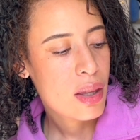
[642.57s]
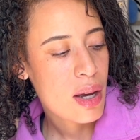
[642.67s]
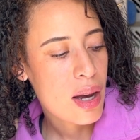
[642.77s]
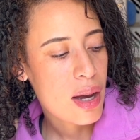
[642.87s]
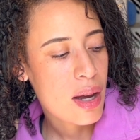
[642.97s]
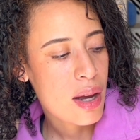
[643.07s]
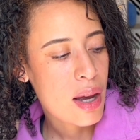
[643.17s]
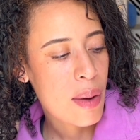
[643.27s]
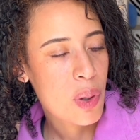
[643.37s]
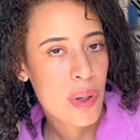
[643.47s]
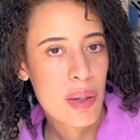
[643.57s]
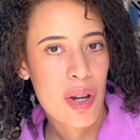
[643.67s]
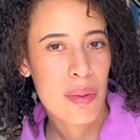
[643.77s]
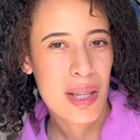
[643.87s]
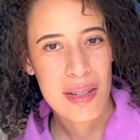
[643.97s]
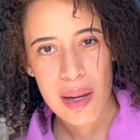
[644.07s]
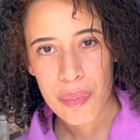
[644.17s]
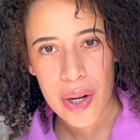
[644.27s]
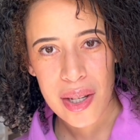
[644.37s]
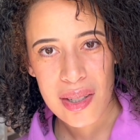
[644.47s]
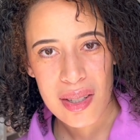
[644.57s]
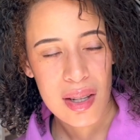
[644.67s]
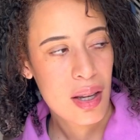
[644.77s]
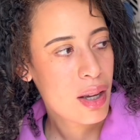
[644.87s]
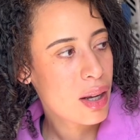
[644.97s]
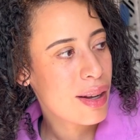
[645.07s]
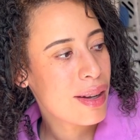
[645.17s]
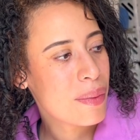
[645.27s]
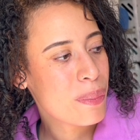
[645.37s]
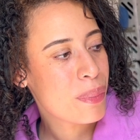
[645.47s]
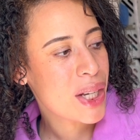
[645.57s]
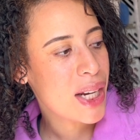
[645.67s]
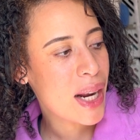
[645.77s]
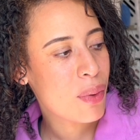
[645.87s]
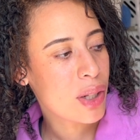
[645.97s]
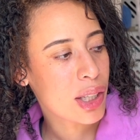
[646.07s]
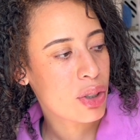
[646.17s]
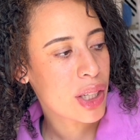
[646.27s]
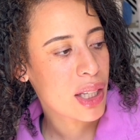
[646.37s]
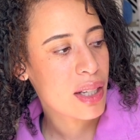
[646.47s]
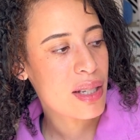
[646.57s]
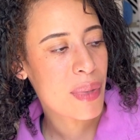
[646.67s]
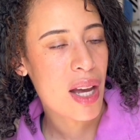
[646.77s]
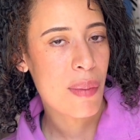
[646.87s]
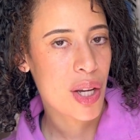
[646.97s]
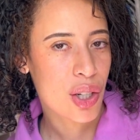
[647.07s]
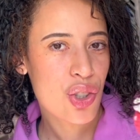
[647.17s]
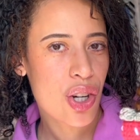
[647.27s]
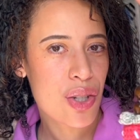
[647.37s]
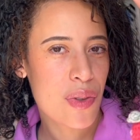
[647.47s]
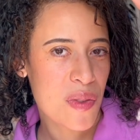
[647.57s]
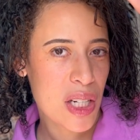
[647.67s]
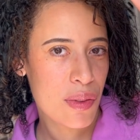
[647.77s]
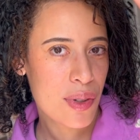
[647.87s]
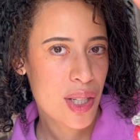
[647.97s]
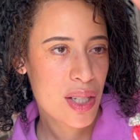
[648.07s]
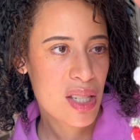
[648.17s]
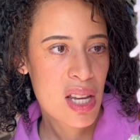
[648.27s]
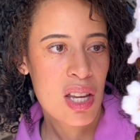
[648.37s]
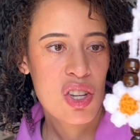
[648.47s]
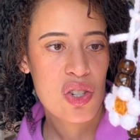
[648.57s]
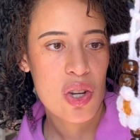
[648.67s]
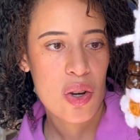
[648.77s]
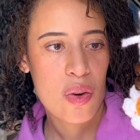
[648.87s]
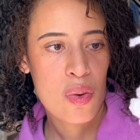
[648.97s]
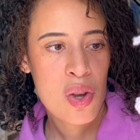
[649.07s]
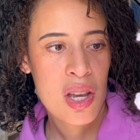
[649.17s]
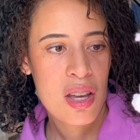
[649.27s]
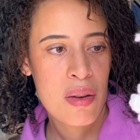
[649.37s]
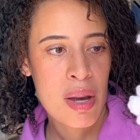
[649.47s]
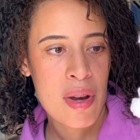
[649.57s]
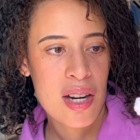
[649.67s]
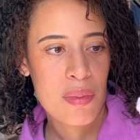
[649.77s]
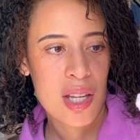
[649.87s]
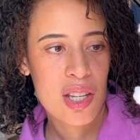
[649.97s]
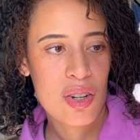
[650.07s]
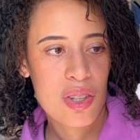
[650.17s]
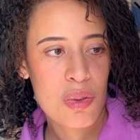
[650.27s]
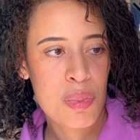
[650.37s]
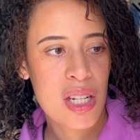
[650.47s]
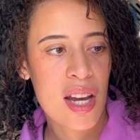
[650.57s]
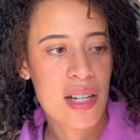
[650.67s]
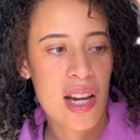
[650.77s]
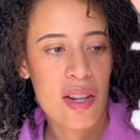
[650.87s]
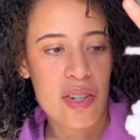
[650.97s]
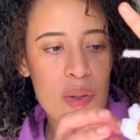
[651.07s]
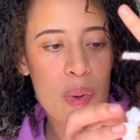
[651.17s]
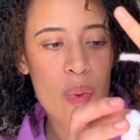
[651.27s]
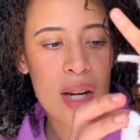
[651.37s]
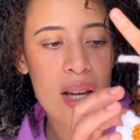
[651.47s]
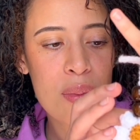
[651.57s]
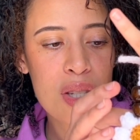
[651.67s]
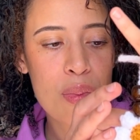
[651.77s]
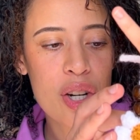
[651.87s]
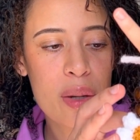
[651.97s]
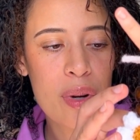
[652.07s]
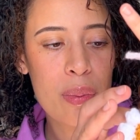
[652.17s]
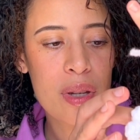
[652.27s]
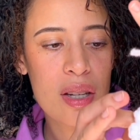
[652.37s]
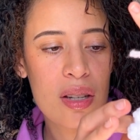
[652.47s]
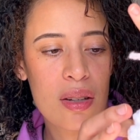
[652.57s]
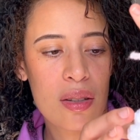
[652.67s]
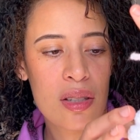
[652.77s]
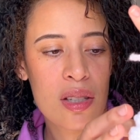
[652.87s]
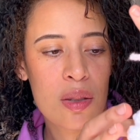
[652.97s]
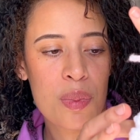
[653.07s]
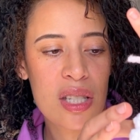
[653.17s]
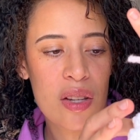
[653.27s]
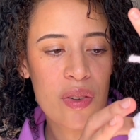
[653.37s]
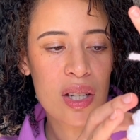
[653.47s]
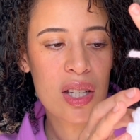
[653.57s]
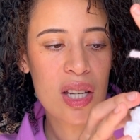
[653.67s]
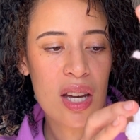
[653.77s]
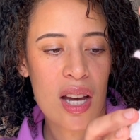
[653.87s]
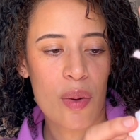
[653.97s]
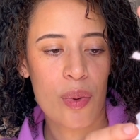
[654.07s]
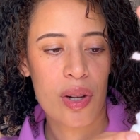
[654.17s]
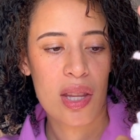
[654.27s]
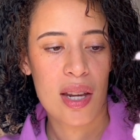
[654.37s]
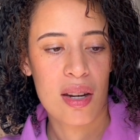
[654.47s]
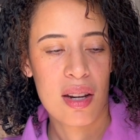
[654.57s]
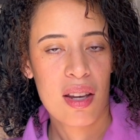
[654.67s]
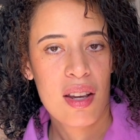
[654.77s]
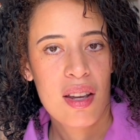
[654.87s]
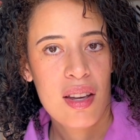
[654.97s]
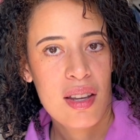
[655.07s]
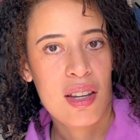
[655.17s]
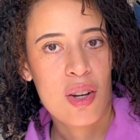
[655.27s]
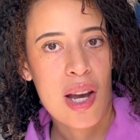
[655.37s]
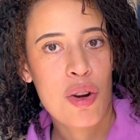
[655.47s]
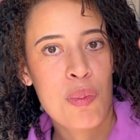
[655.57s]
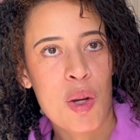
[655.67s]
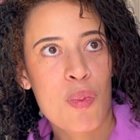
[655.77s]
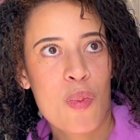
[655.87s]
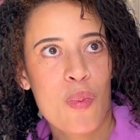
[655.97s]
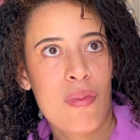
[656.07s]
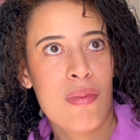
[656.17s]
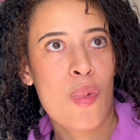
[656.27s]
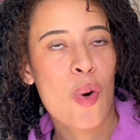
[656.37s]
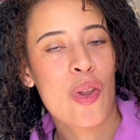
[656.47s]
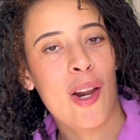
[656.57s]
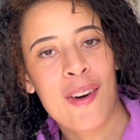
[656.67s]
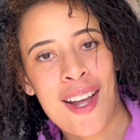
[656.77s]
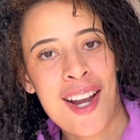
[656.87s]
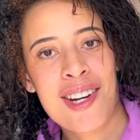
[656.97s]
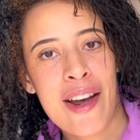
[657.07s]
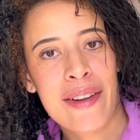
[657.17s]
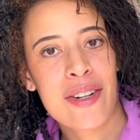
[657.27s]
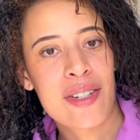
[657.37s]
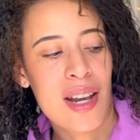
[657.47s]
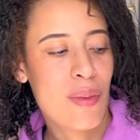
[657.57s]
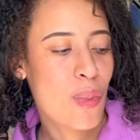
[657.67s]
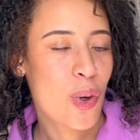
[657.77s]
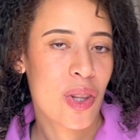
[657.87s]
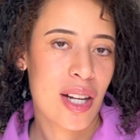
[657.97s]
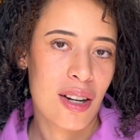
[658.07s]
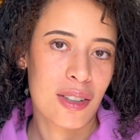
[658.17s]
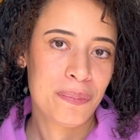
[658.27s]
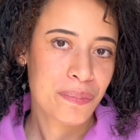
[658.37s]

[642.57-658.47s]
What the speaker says: I would want them all to be the same price. But like looking at this, I'm like, I'm not gonna charge 15 for this. So in my mind, I'm like, you know, this would be $9. But when it comes to market prepping specifically, I would then, you know, I would make more that are $9 and more that are